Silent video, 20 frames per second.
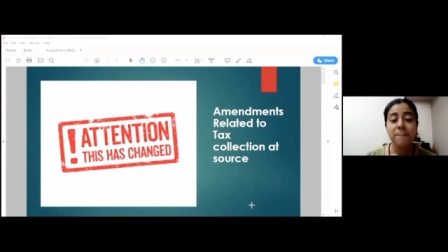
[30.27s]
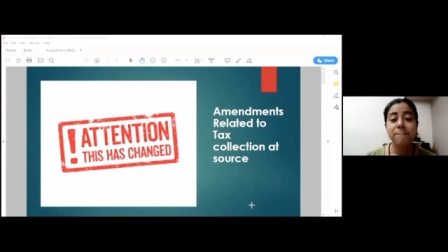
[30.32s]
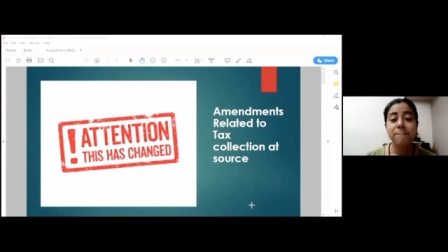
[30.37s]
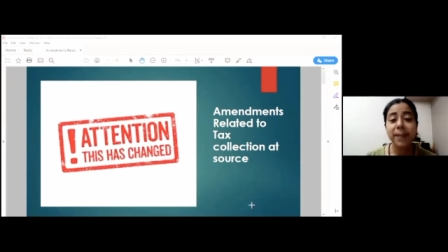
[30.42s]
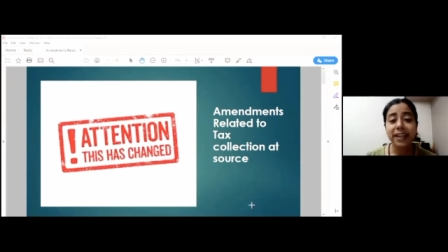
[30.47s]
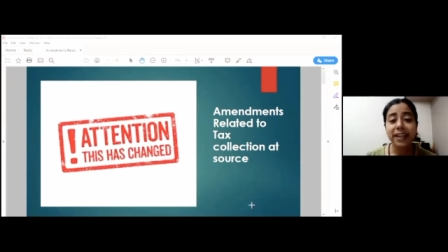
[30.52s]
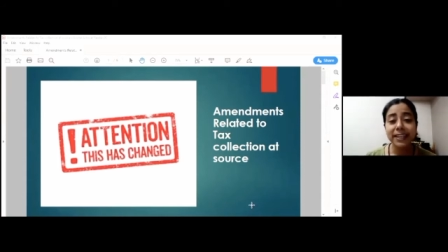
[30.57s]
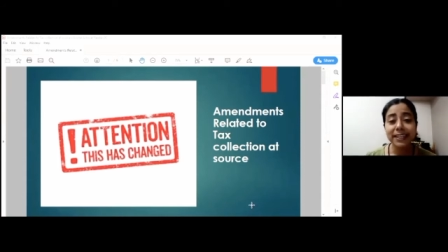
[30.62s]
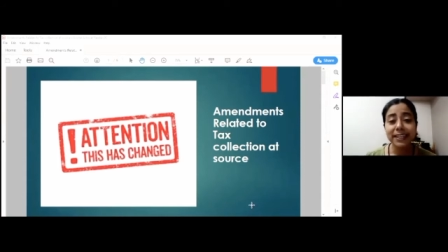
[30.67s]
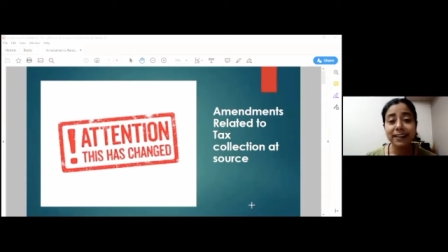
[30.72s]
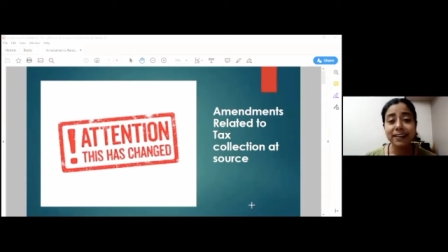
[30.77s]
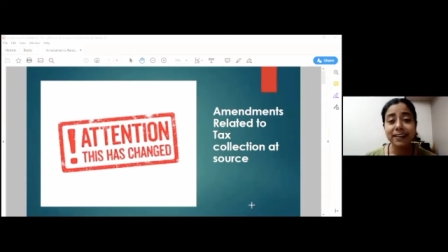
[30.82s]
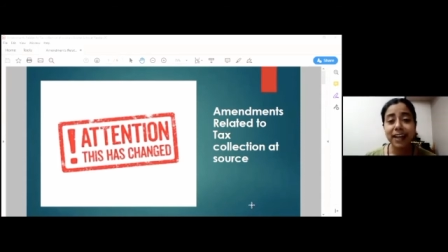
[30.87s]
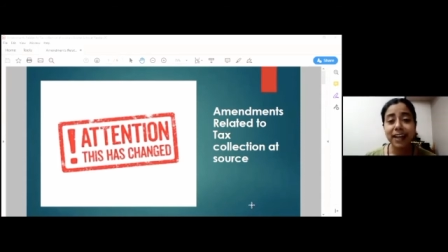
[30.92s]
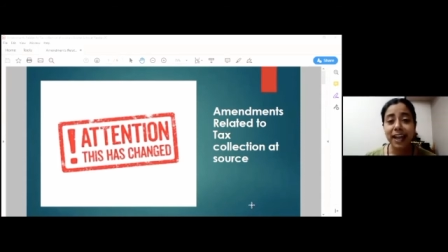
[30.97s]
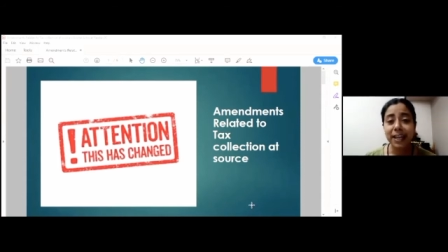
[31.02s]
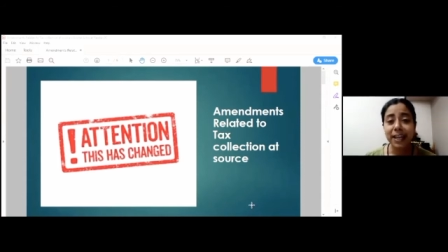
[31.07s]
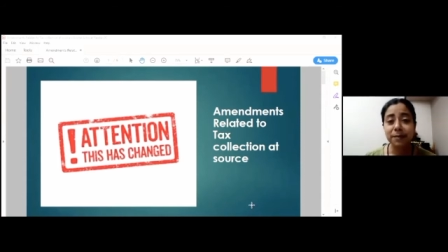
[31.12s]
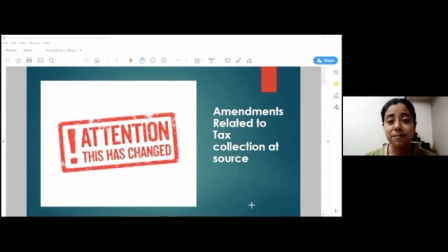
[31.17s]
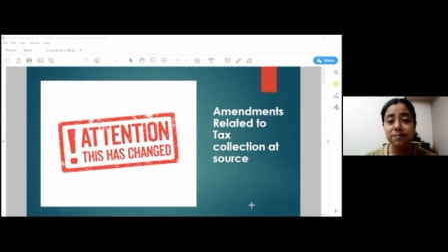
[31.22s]
many
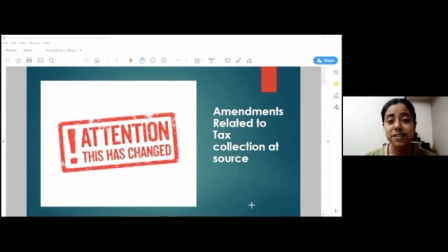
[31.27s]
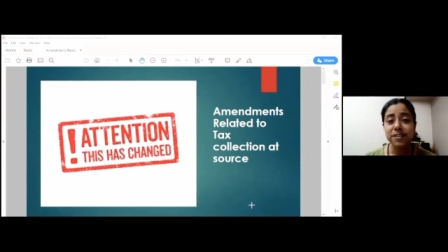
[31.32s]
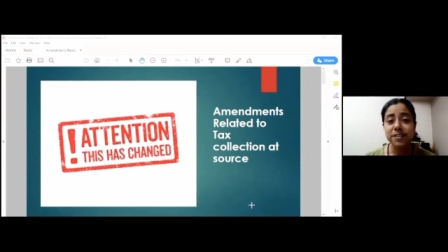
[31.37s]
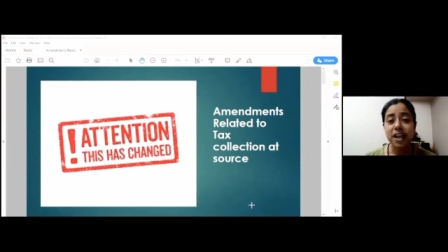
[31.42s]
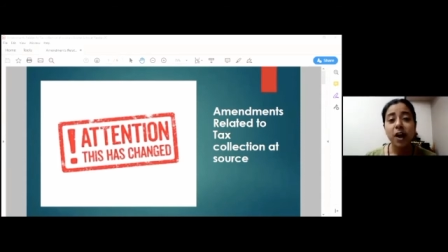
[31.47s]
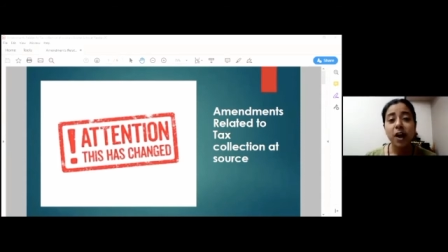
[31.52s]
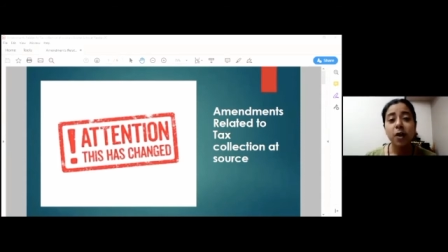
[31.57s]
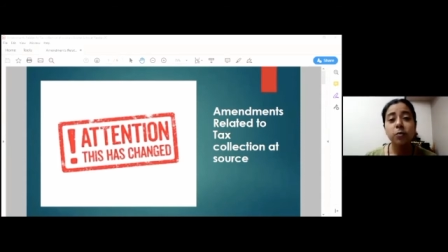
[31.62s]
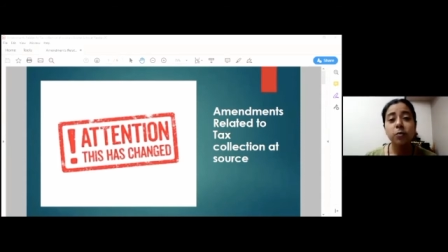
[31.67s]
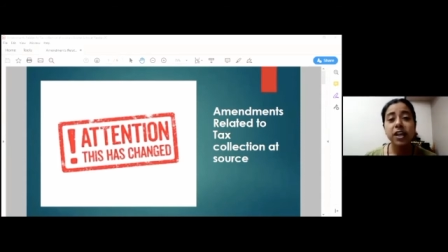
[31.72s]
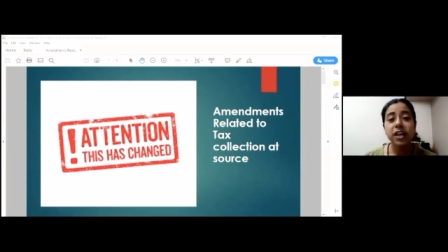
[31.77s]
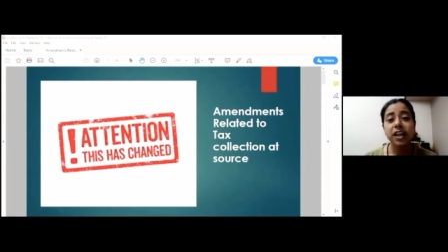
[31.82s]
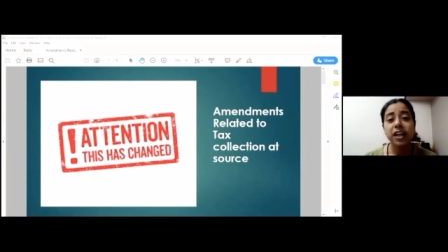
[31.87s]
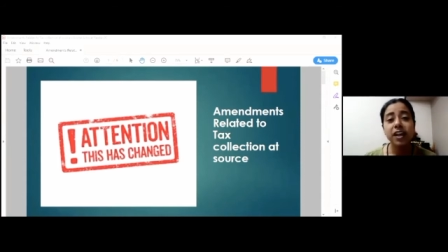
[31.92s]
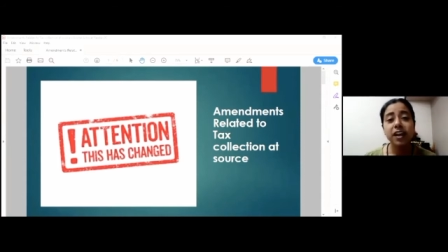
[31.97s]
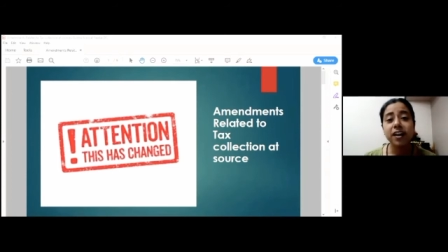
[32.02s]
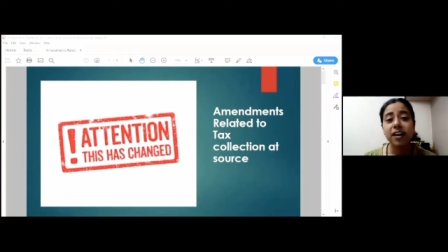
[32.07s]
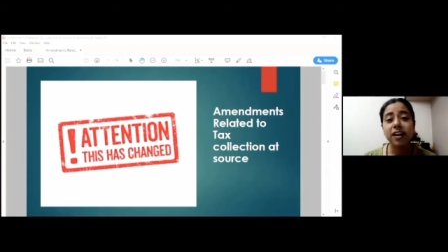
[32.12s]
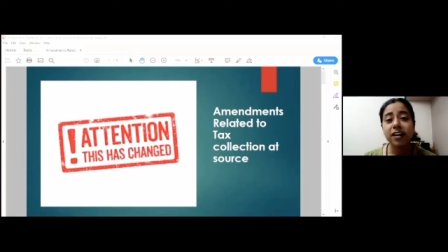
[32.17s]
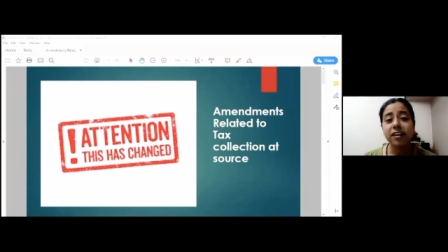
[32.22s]
times
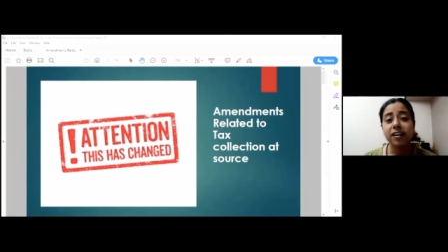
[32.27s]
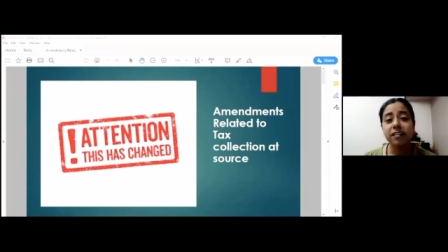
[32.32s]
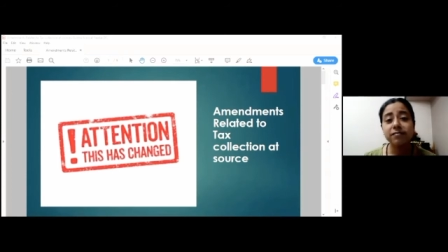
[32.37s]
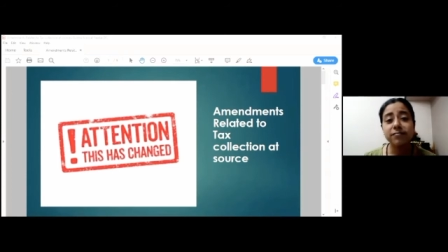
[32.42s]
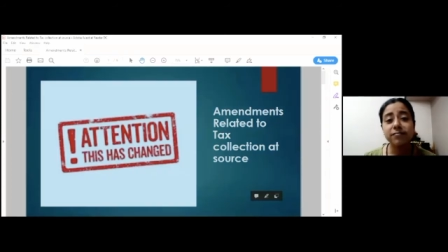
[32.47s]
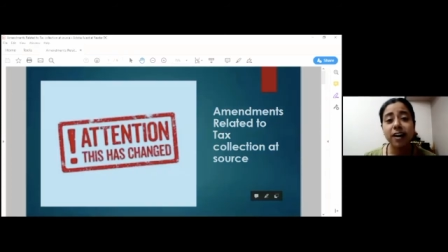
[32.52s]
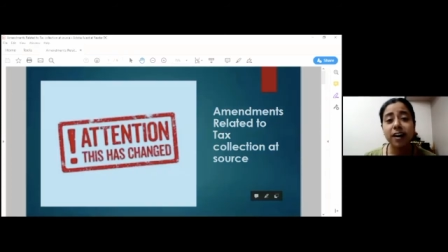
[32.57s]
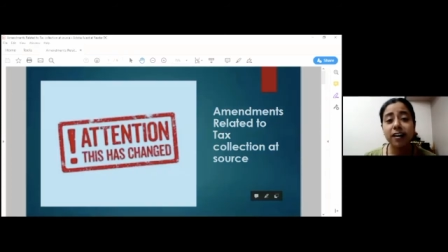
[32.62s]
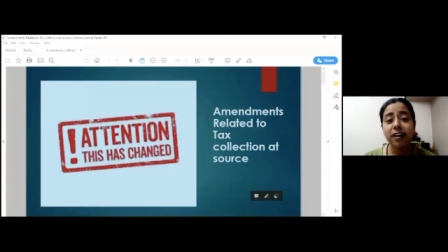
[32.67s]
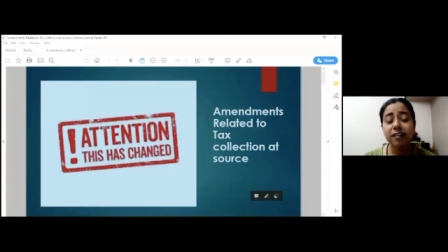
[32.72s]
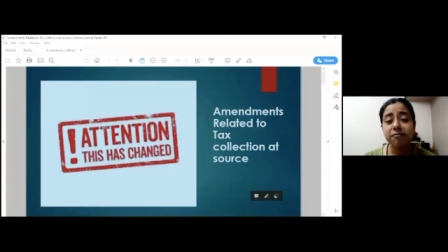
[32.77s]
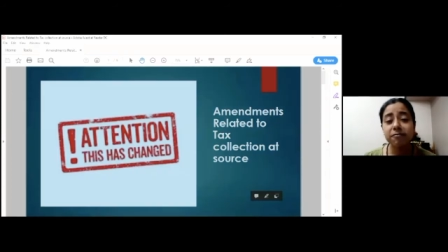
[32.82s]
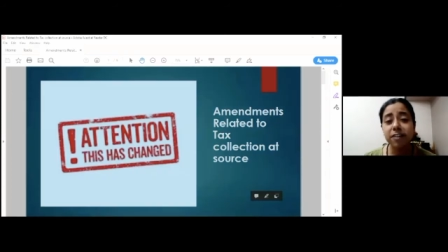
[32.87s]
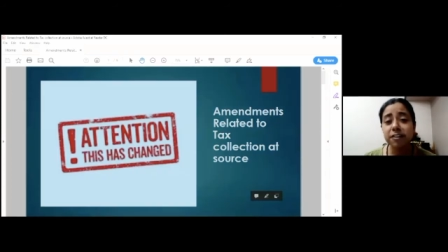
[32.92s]
we uh,